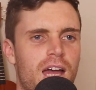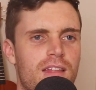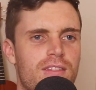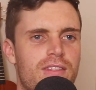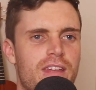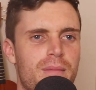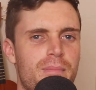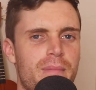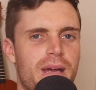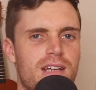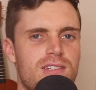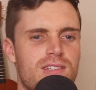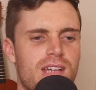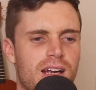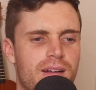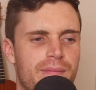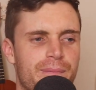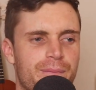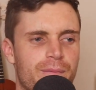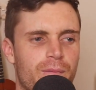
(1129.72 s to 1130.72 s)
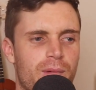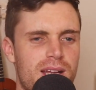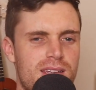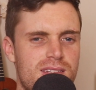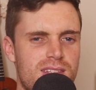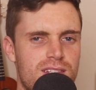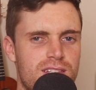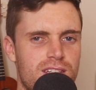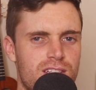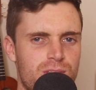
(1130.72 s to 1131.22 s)
then Meg's like,
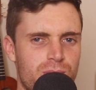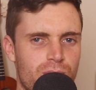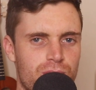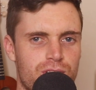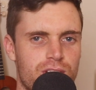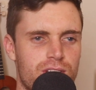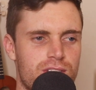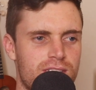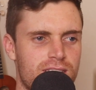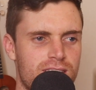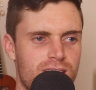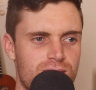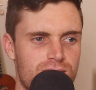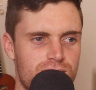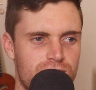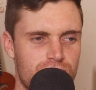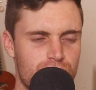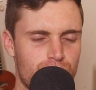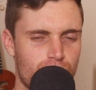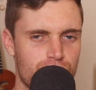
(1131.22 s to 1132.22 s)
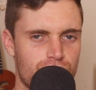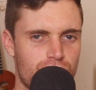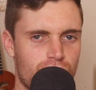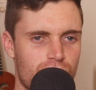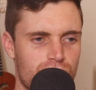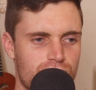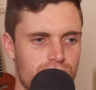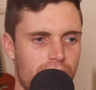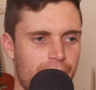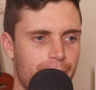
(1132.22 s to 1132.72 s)
"Where's the dishwasher? You said there was a dishwasher."
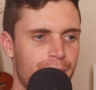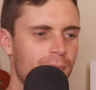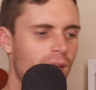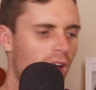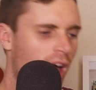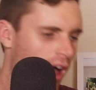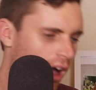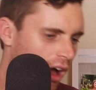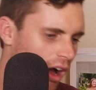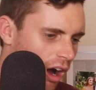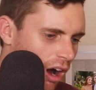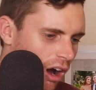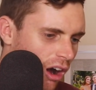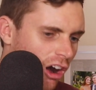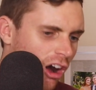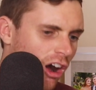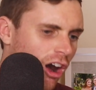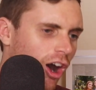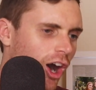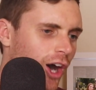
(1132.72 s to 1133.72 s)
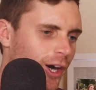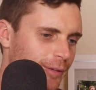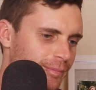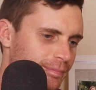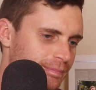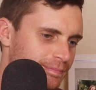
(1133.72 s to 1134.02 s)
I was like, "Oh,